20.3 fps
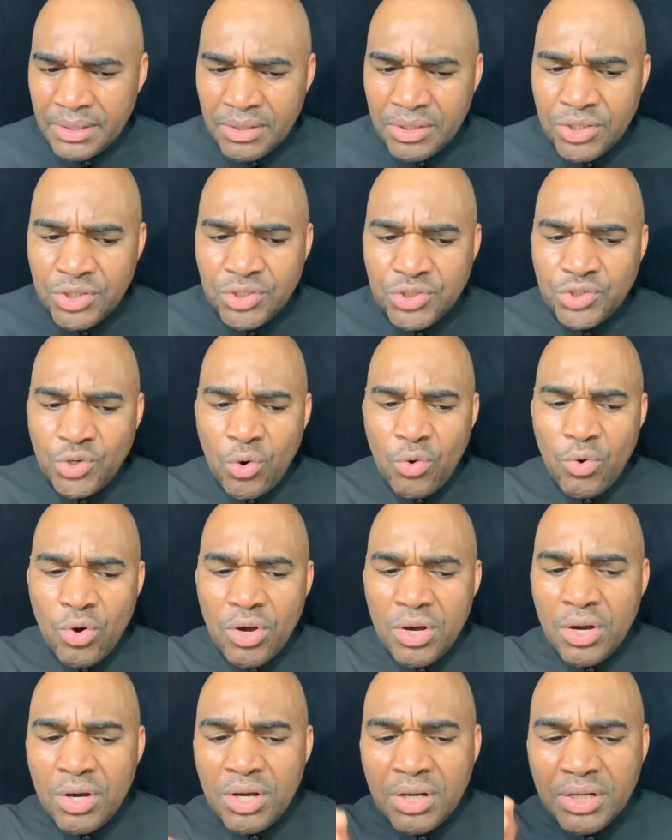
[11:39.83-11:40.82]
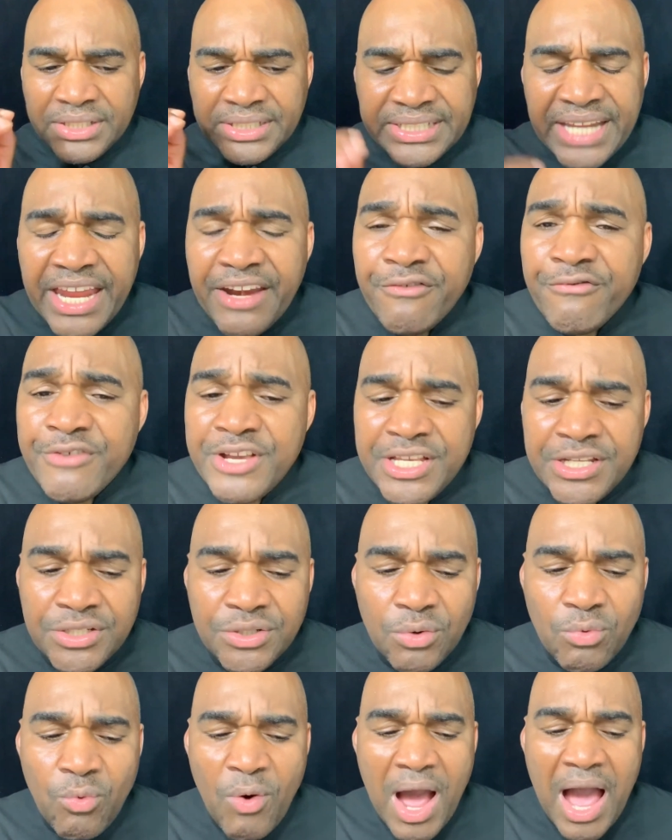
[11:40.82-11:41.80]
So 10
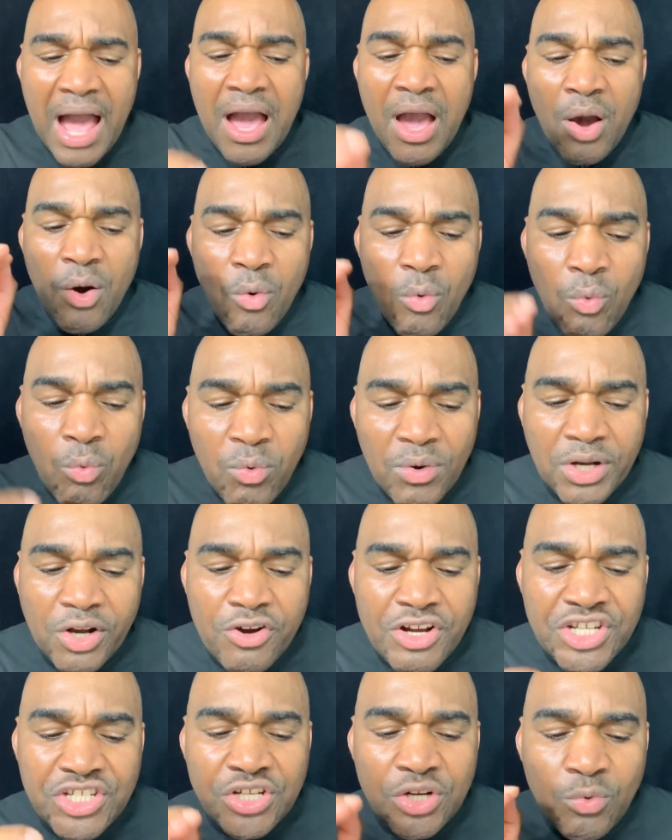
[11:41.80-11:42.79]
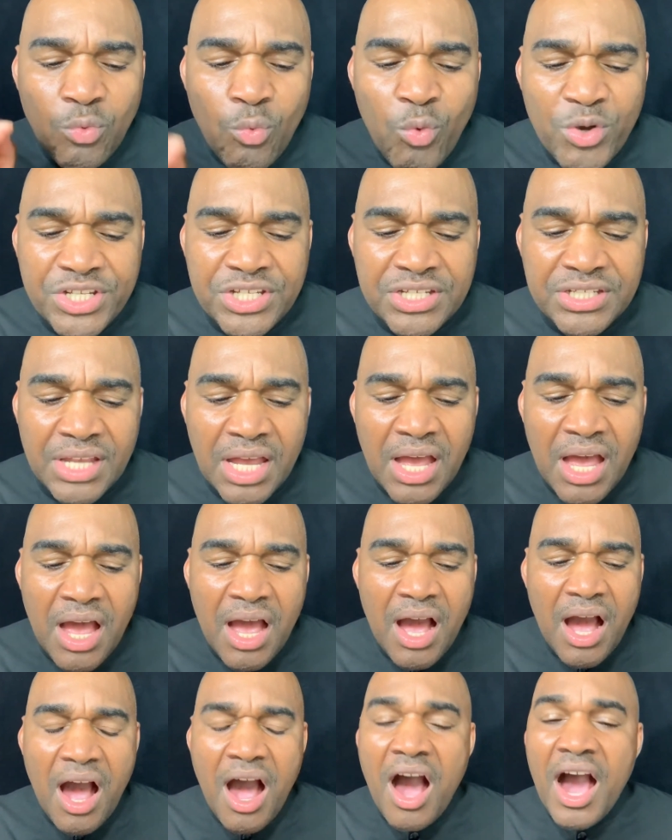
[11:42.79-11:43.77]
reasons why Christian witches
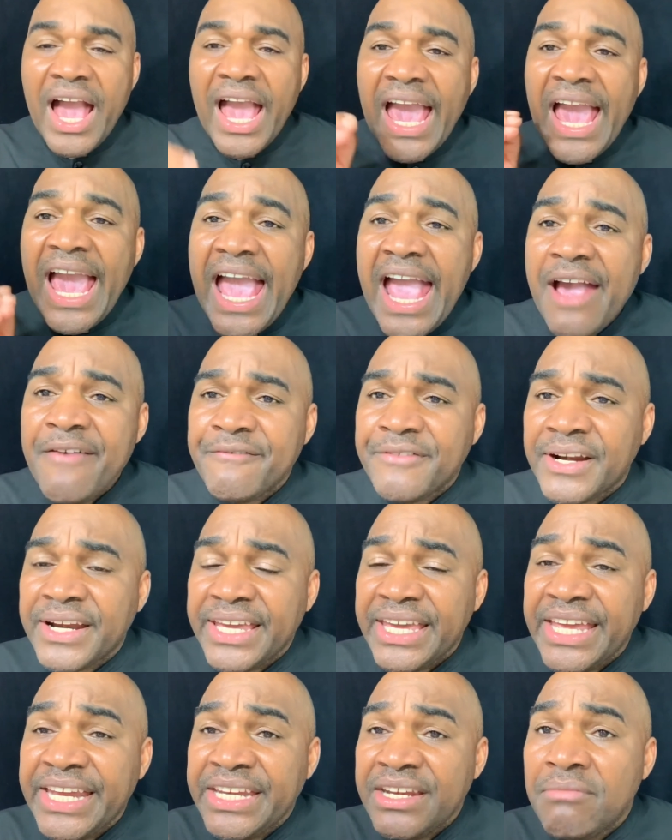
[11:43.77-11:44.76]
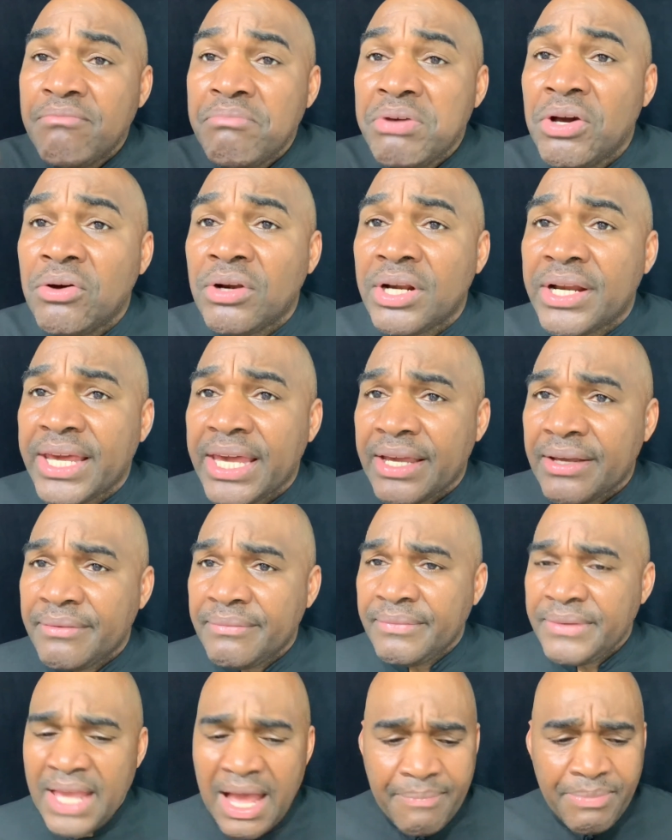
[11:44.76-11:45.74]
are heavily in the building.
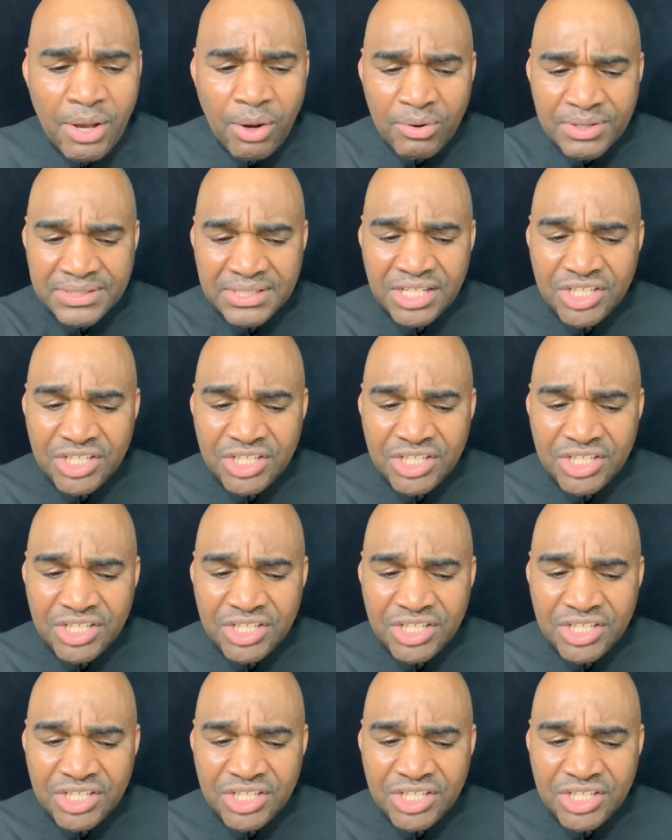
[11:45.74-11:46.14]
I'm not going to say